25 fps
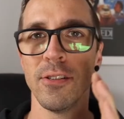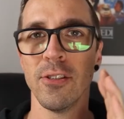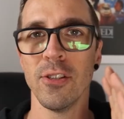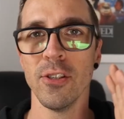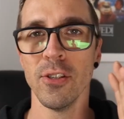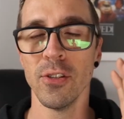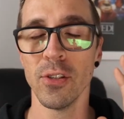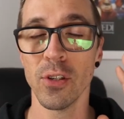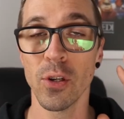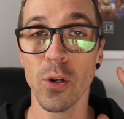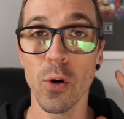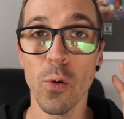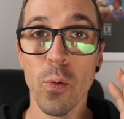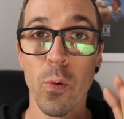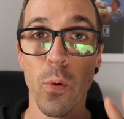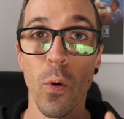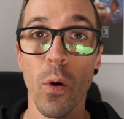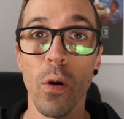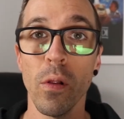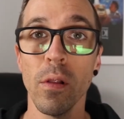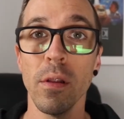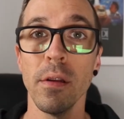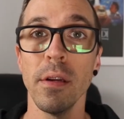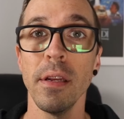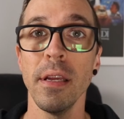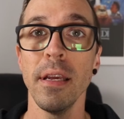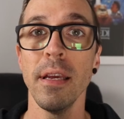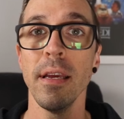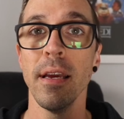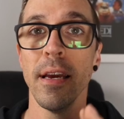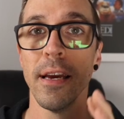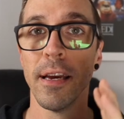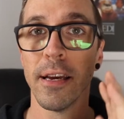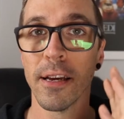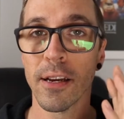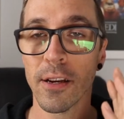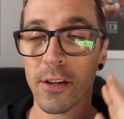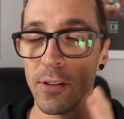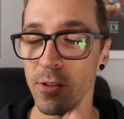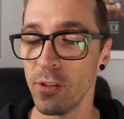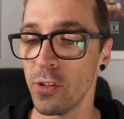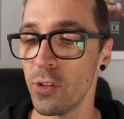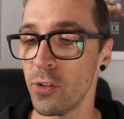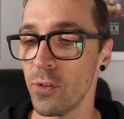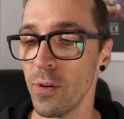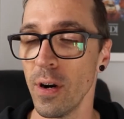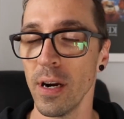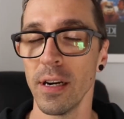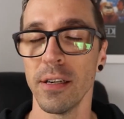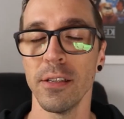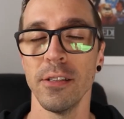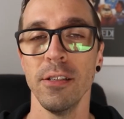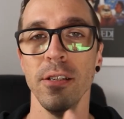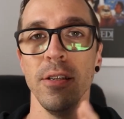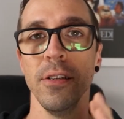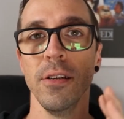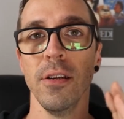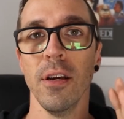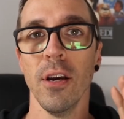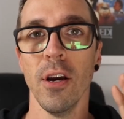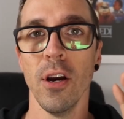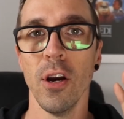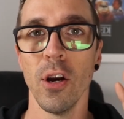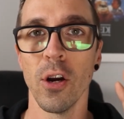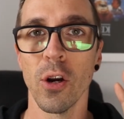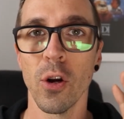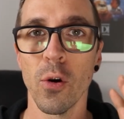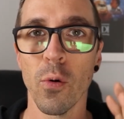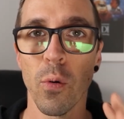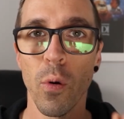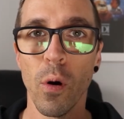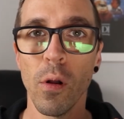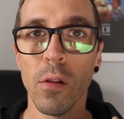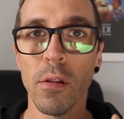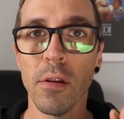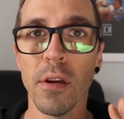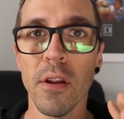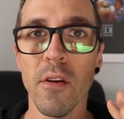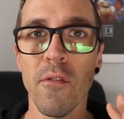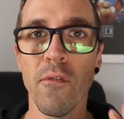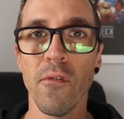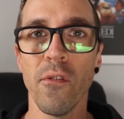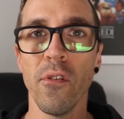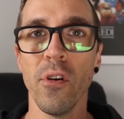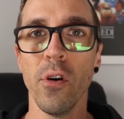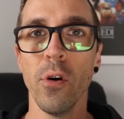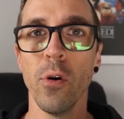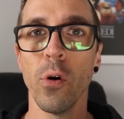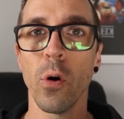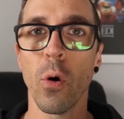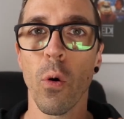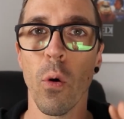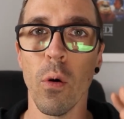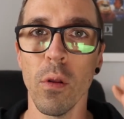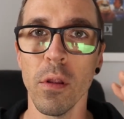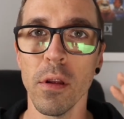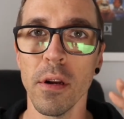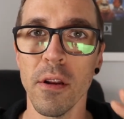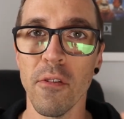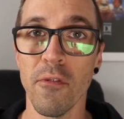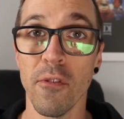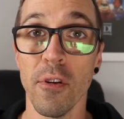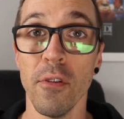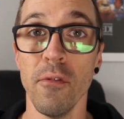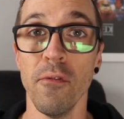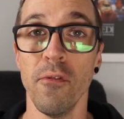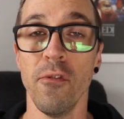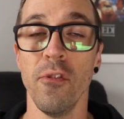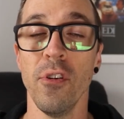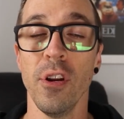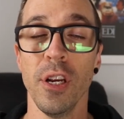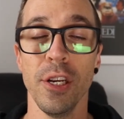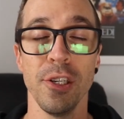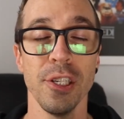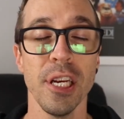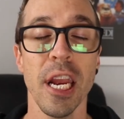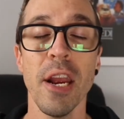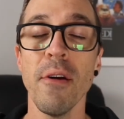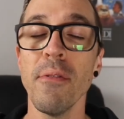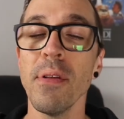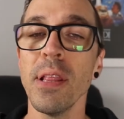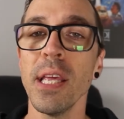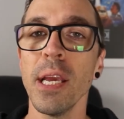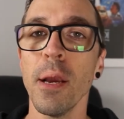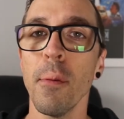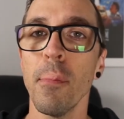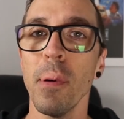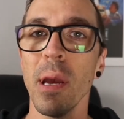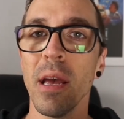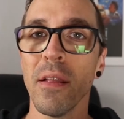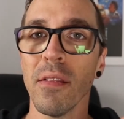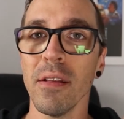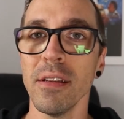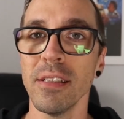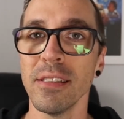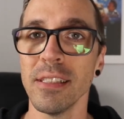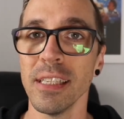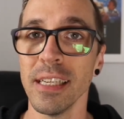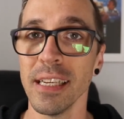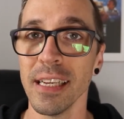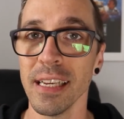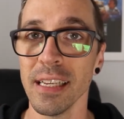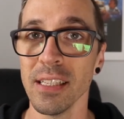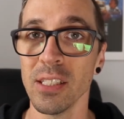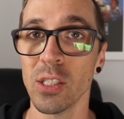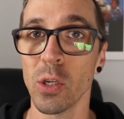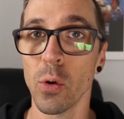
just quality constructed, quality feel, quality fit and finish. Everything about this thing is